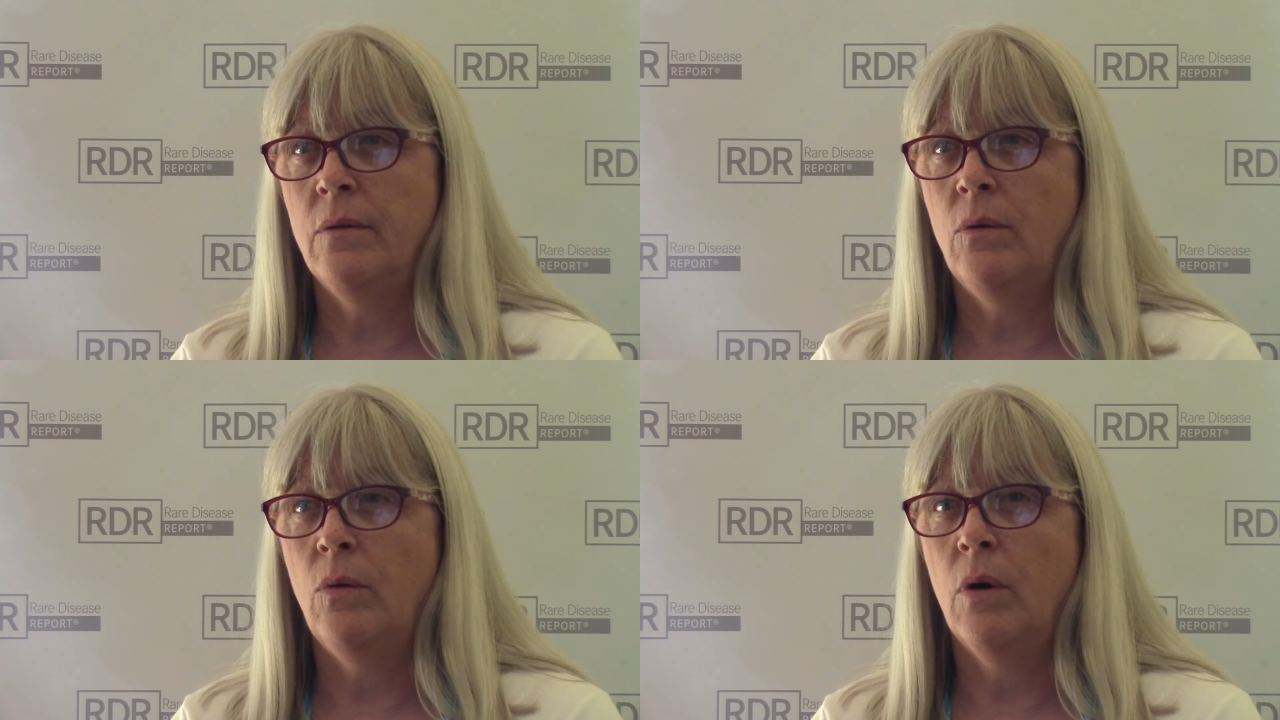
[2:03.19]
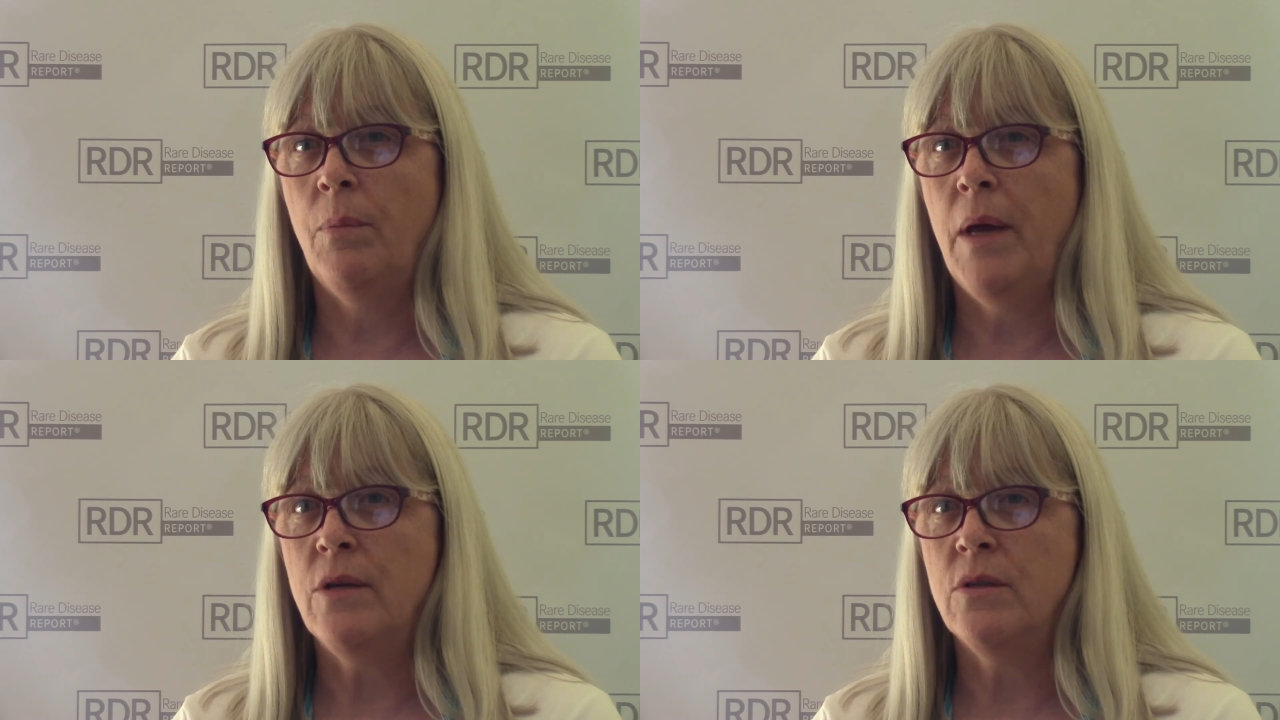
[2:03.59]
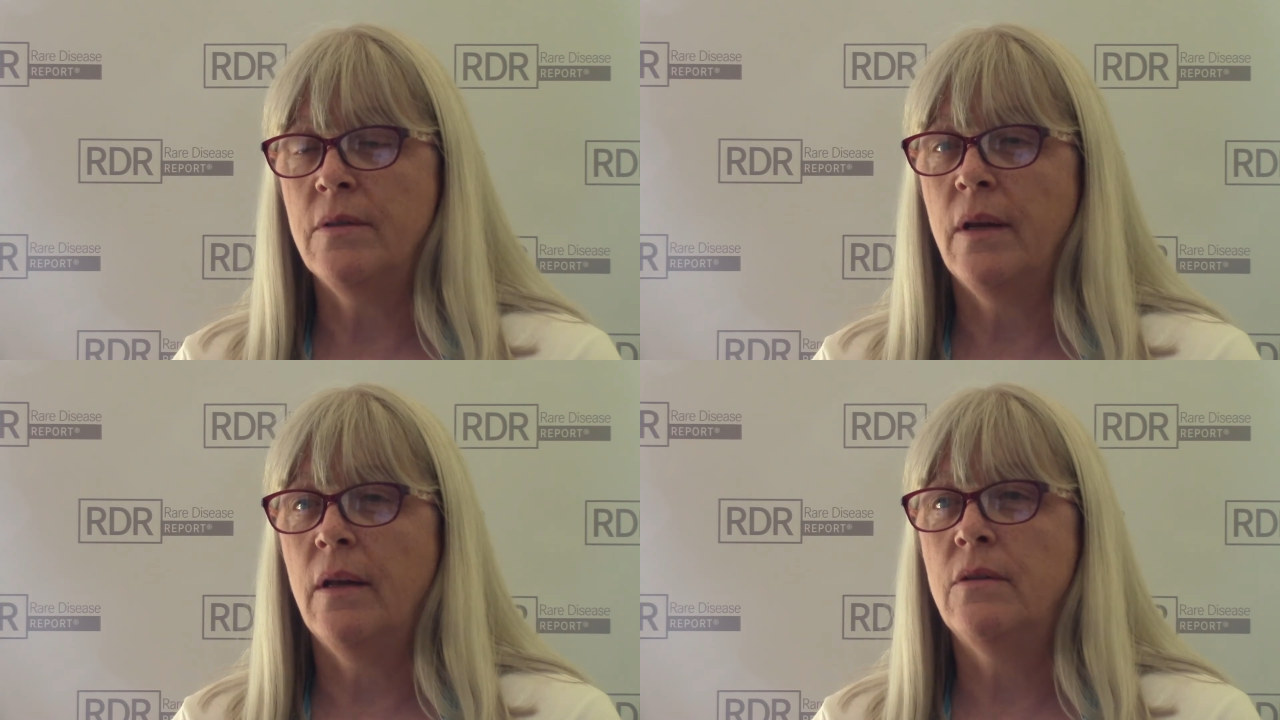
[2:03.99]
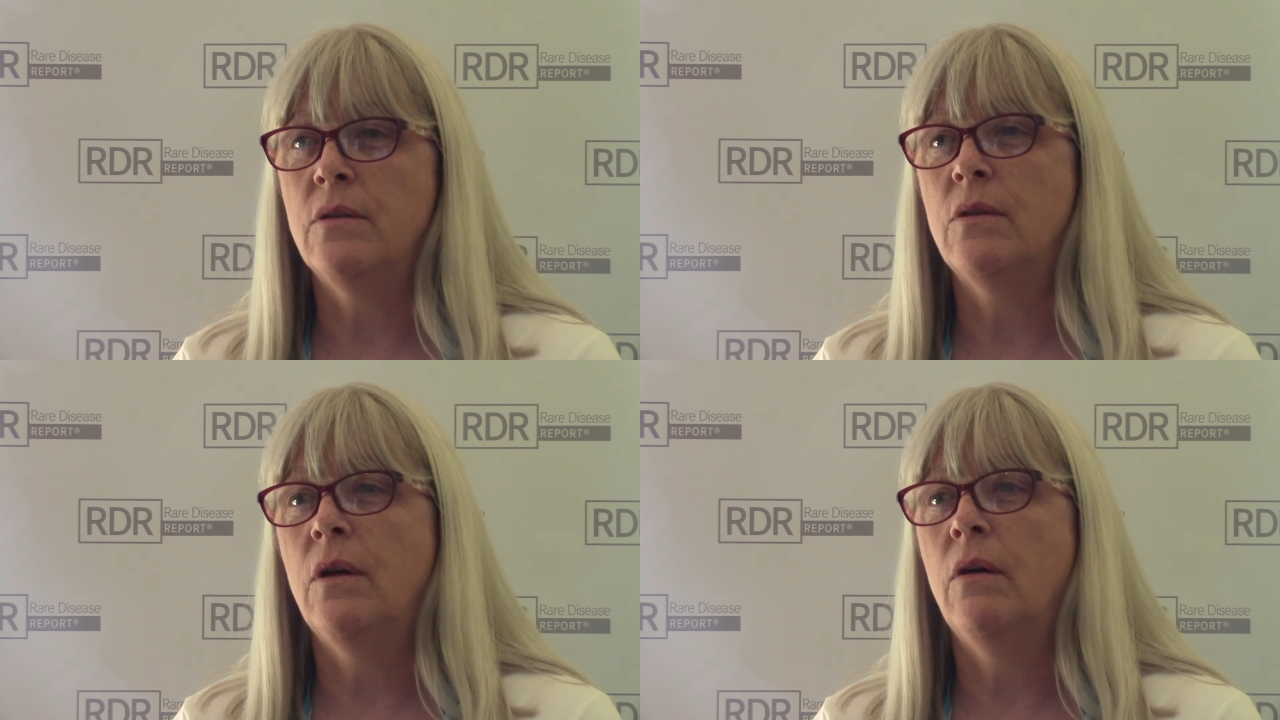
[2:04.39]
or patients that had
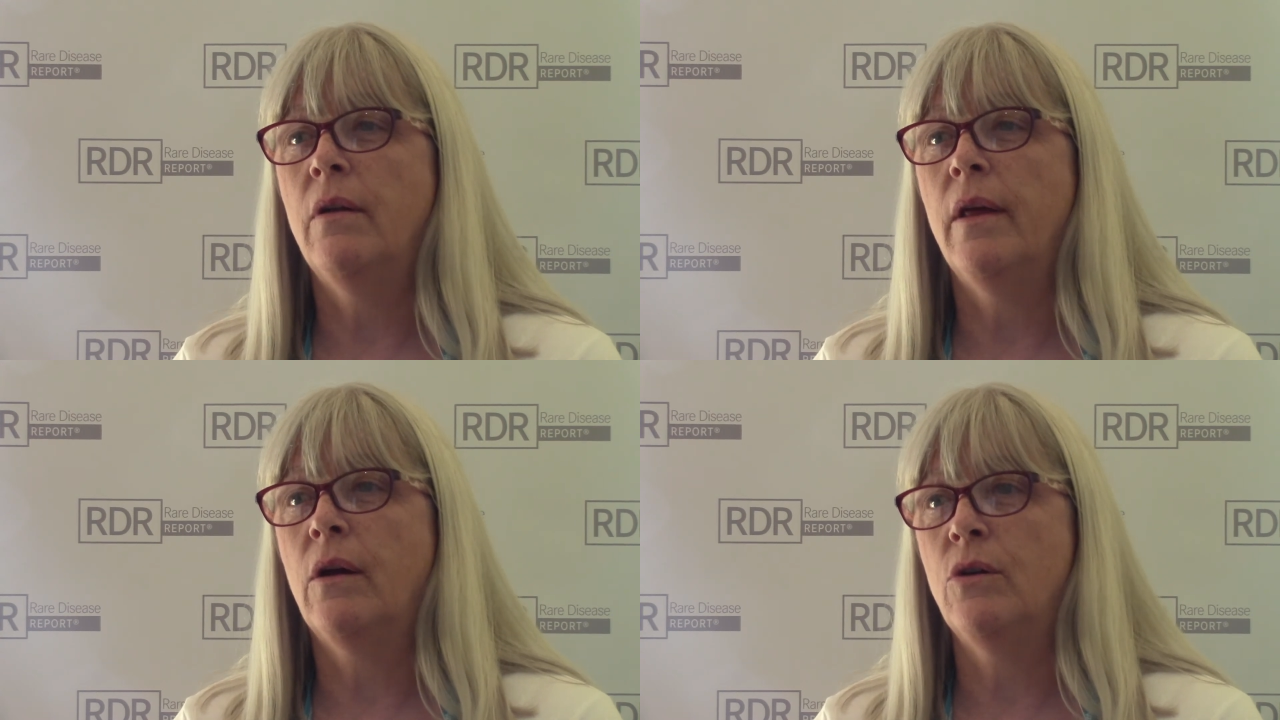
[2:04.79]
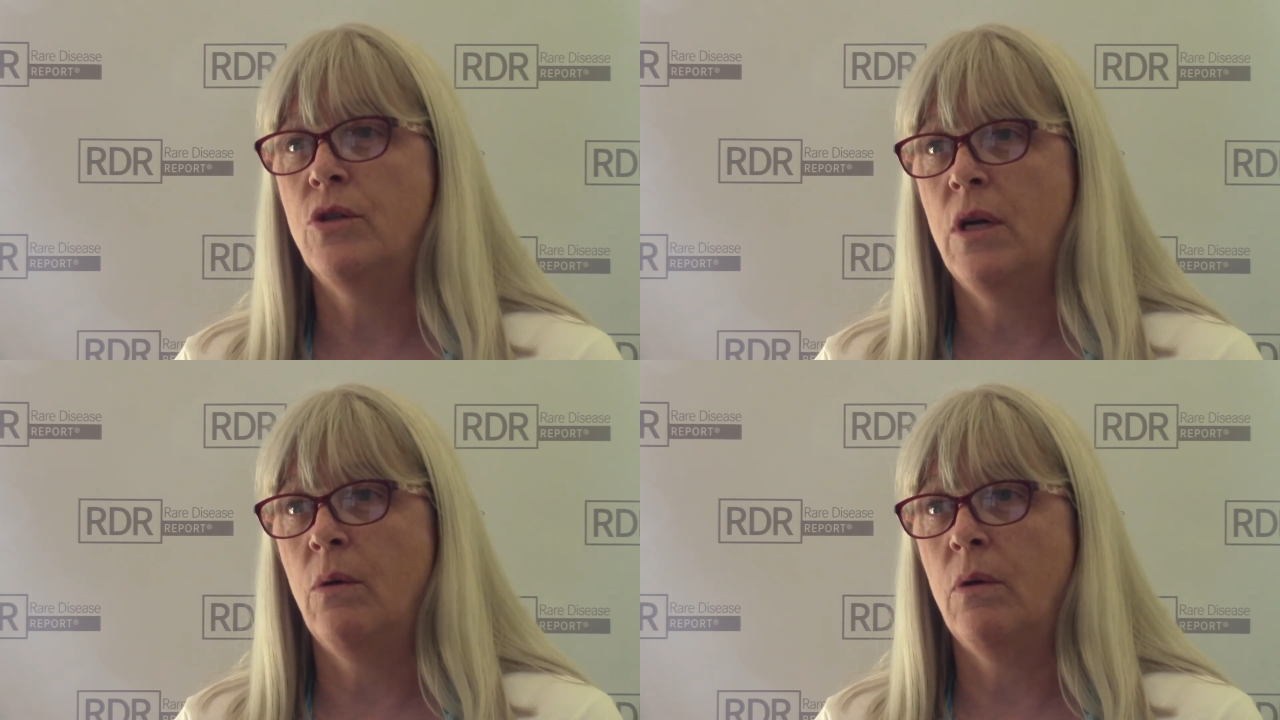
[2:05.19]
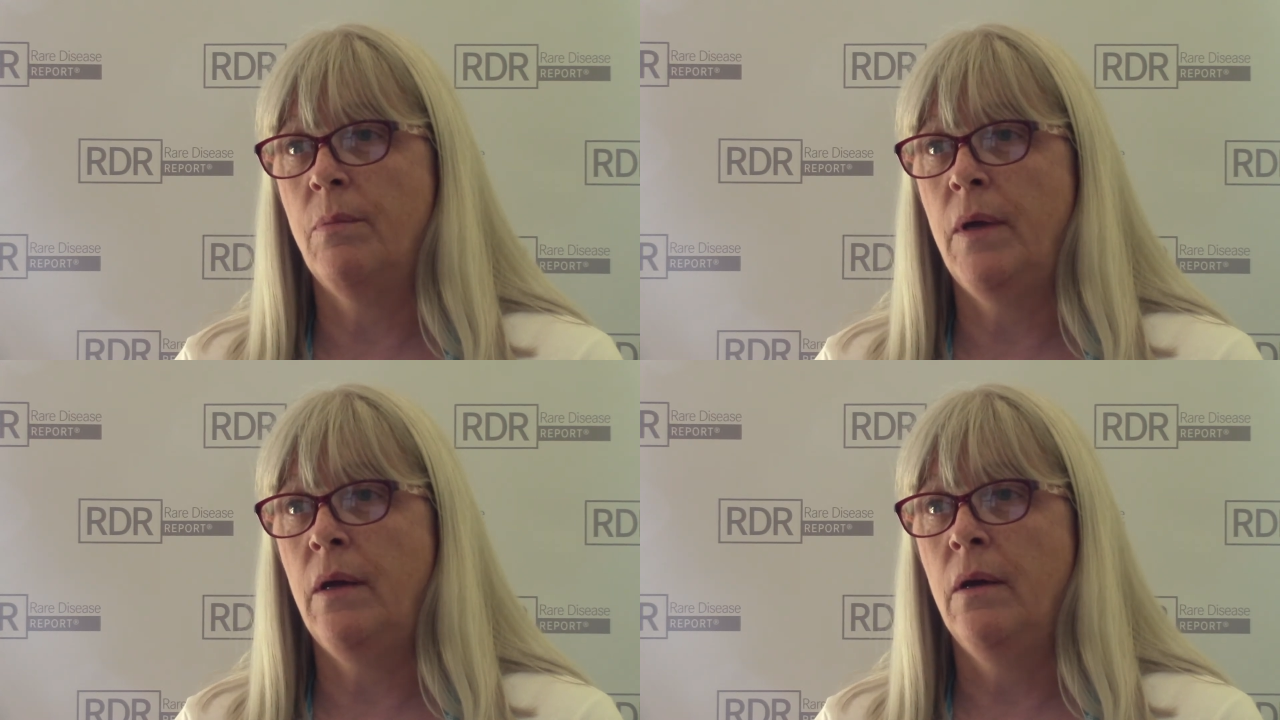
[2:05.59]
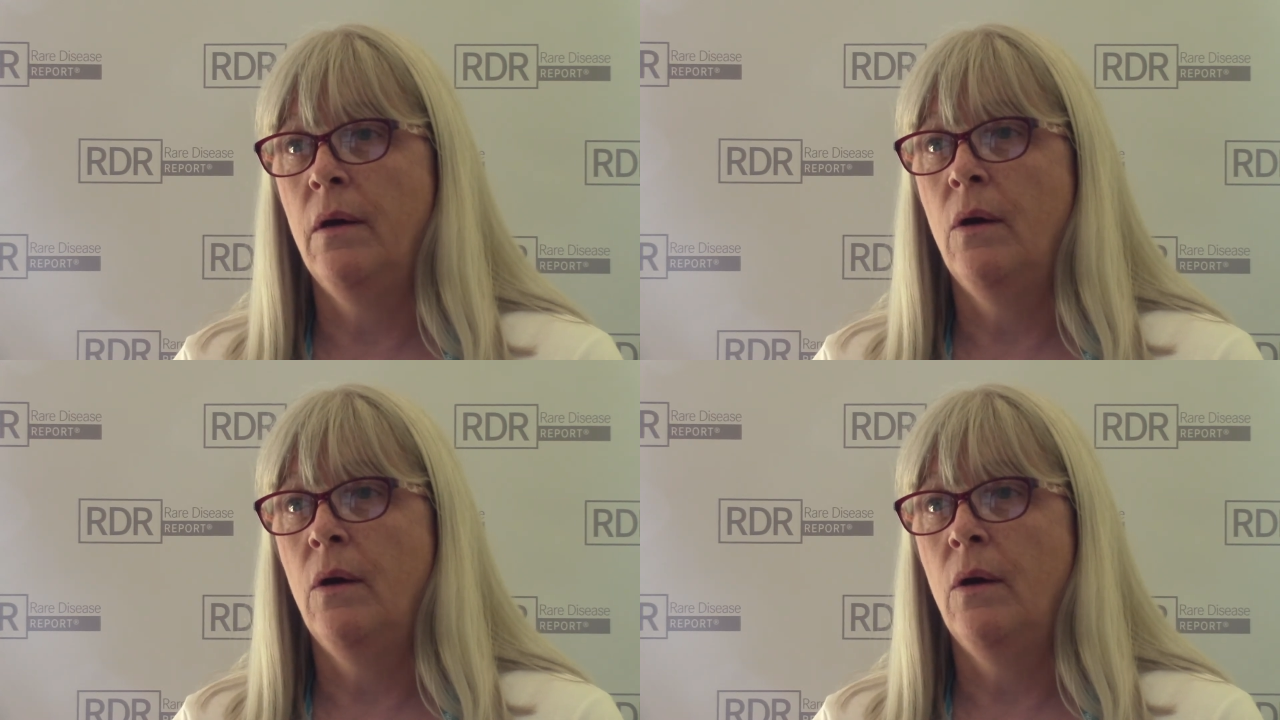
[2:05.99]
cystinuria that could share with me